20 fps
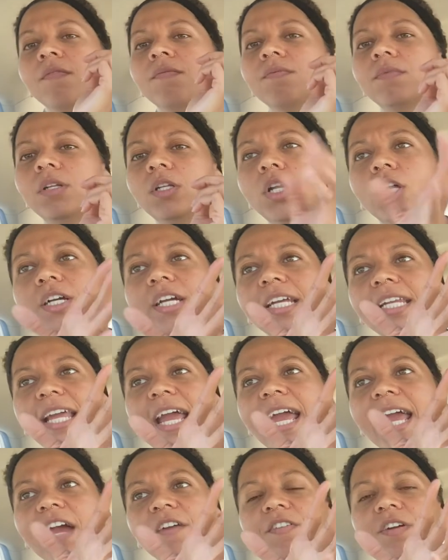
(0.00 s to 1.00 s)
looking
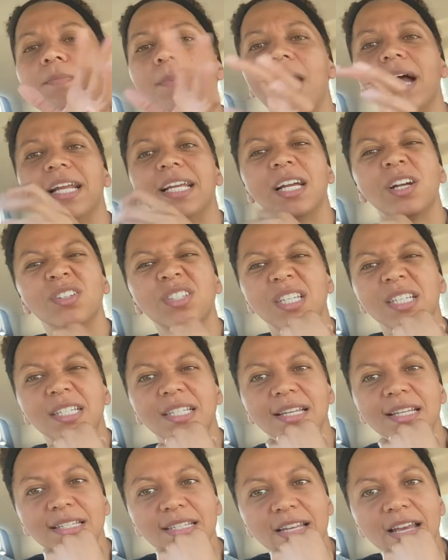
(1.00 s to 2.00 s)
at everybody else's
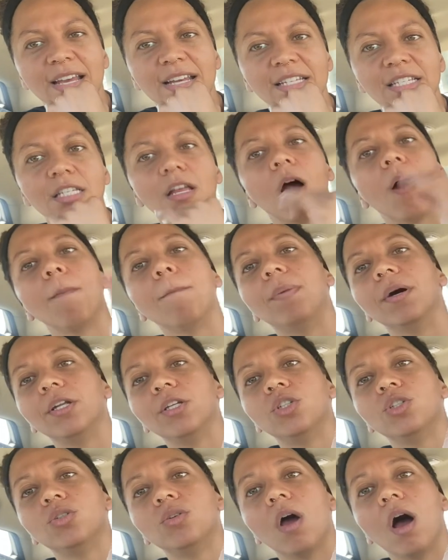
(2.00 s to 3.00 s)
success but
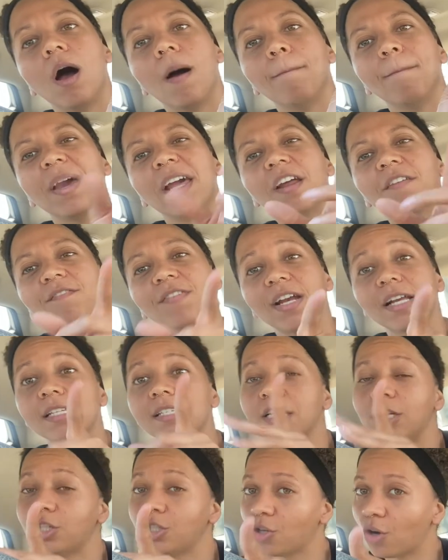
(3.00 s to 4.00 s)
um,
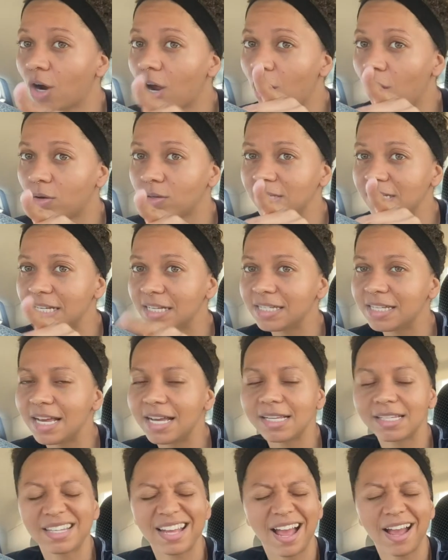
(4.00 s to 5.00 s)
manifesting your own
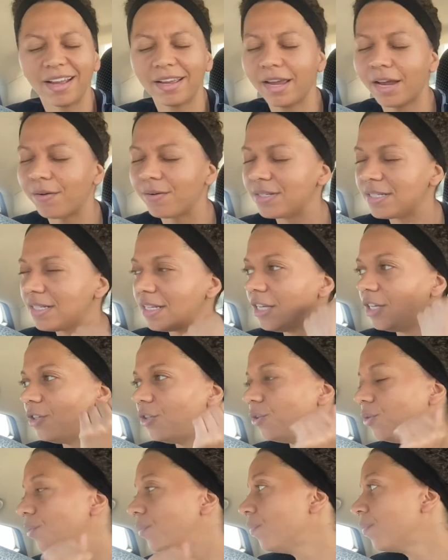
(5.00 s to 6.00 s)
success, I guarantee
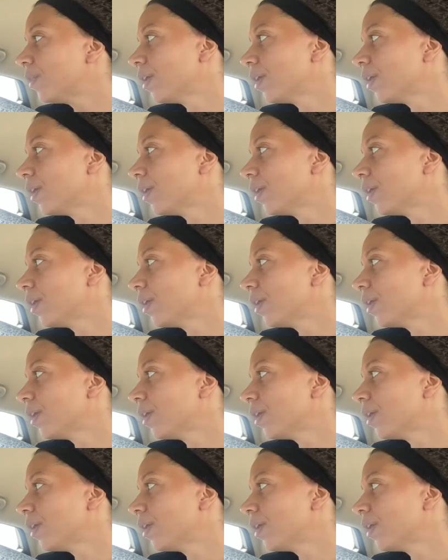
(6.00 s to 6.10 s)
you,